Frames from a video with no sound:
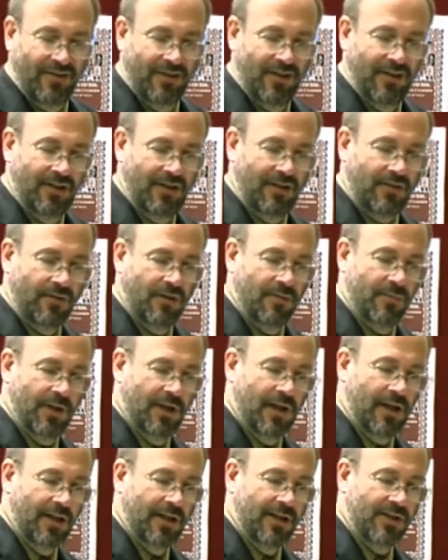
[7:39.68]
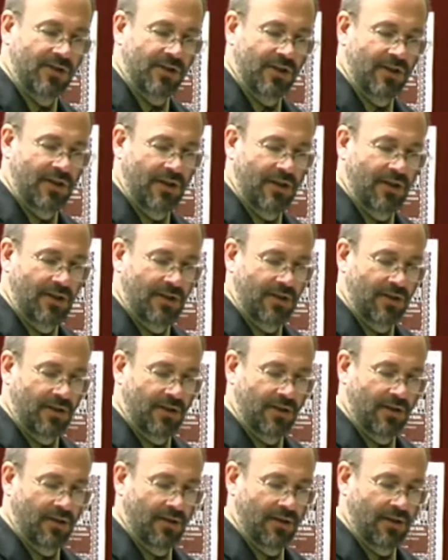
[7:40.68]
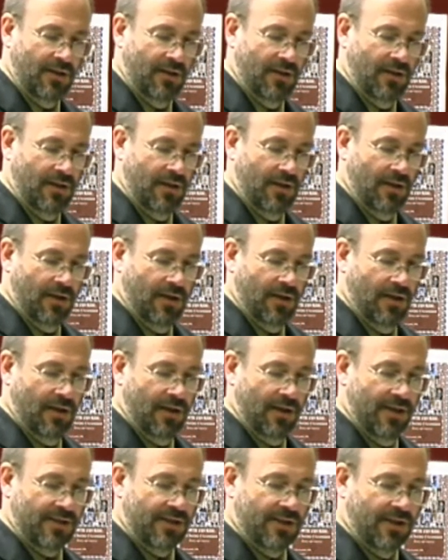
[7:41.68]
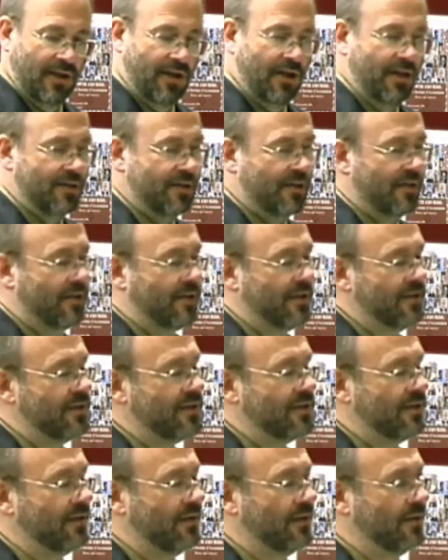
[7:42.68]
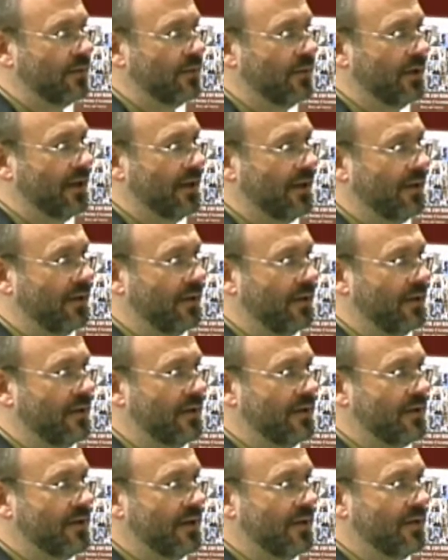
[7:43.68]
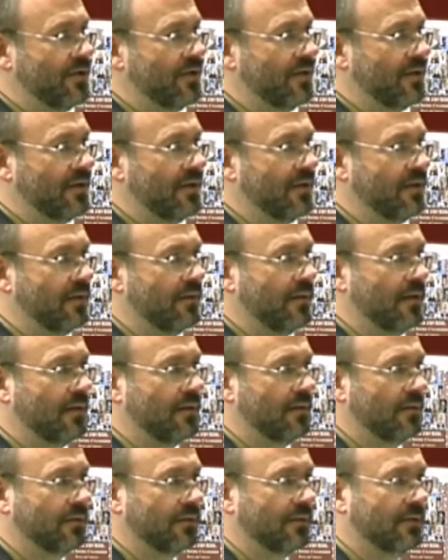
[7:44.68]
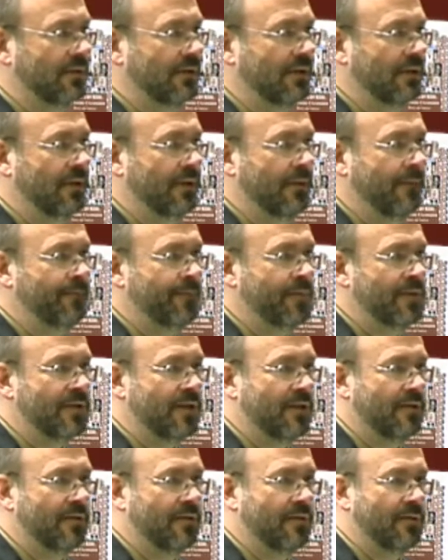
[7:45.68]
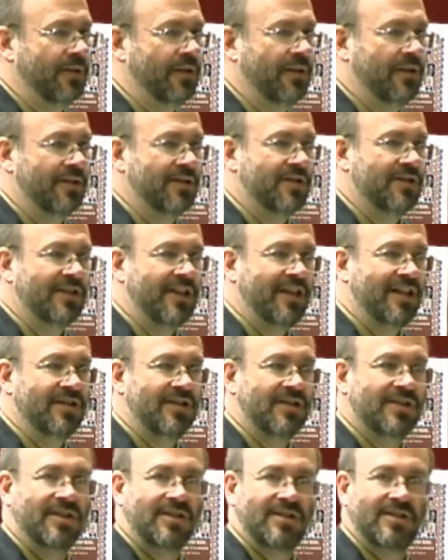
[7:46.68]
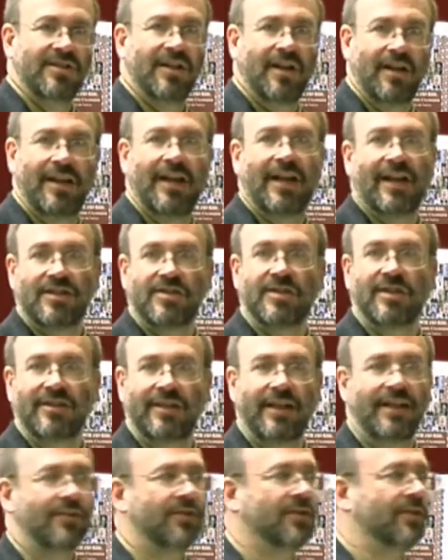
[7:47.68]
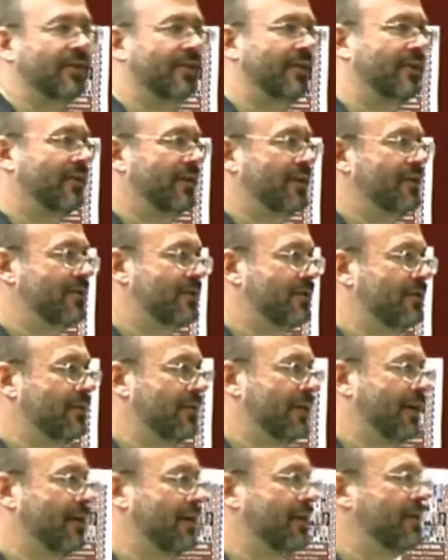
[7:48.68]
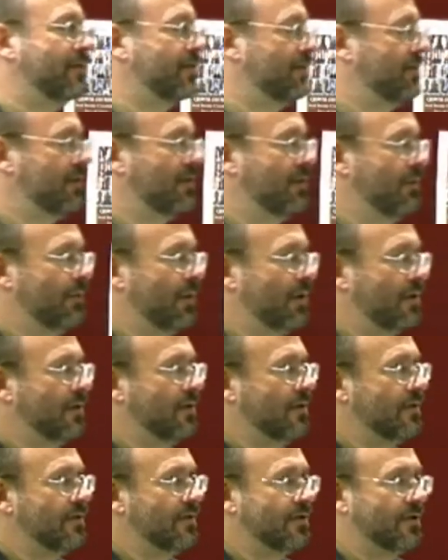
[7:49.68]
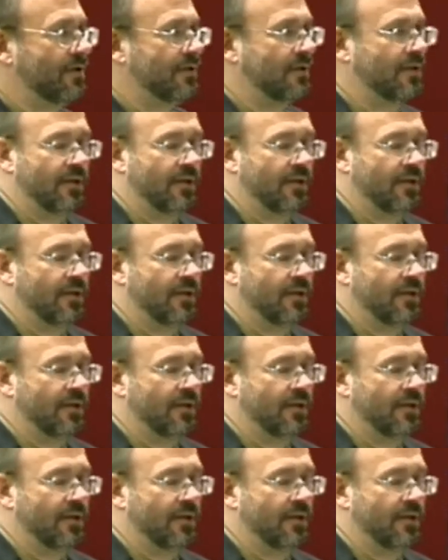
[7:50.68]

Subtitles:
The criminology studies are concerned with social control. So in a sense, it's not accidental that these two areas should emerge